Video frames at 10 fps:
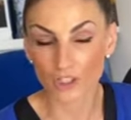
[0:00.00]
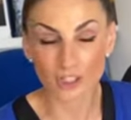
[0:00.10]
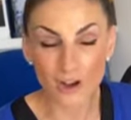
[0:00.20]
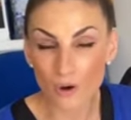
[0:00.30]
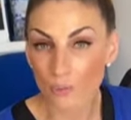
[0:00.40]
I
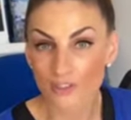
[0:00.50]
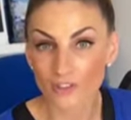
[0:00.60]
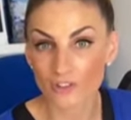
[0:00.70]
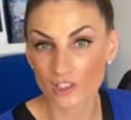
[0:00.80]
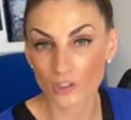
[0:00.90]
can't wait
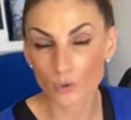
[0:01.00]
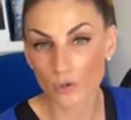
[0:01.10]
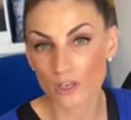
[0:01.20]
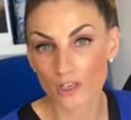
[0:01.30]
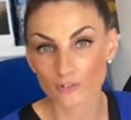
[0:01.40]
to see
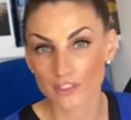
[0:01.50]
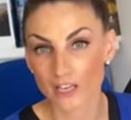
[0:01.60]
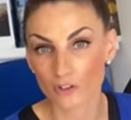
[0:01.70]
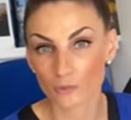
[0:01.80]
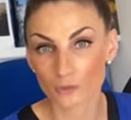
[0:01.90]
all our lovely
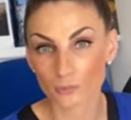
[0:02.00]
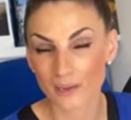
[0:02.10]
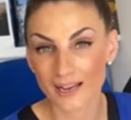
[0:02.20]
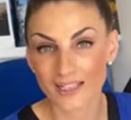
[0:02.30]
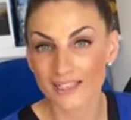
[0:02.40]
customers
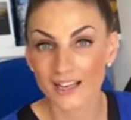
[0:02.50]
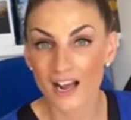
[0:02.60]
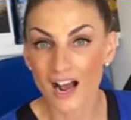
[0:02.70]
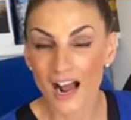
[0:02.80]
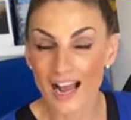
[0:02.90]
back,
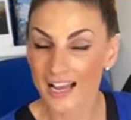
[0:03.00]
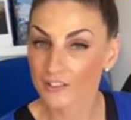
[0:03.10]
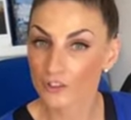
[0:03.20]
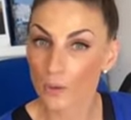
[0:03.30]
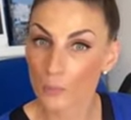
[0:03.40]

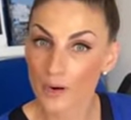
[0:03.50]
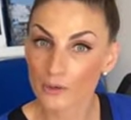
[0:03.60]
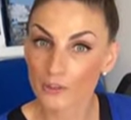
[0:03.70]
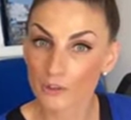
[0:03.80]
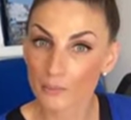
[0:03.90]
and I'm
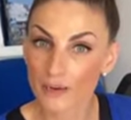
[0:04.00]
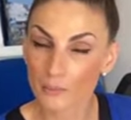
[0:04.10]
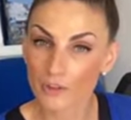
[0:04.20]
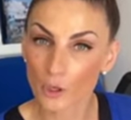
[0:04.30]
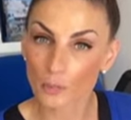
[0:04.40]
welcoming you
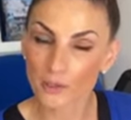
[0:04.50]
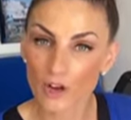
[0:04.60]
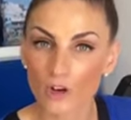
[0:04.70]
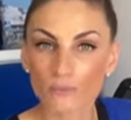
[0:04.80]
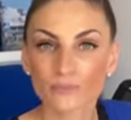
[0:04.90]
back with open
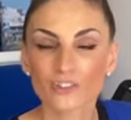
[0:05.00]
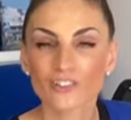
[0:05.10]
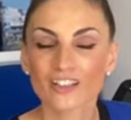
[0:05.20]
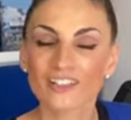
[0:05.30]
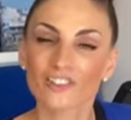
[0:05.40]
arms.
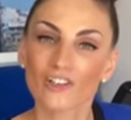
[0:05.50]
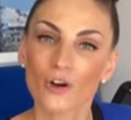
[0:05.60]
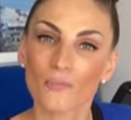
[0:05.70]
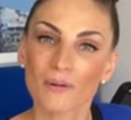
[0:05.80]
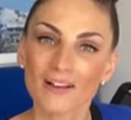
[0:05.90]
Thanks a
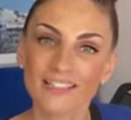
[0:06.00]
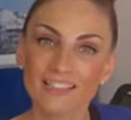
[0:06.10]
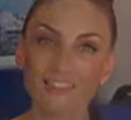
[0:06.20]
lot. Bye.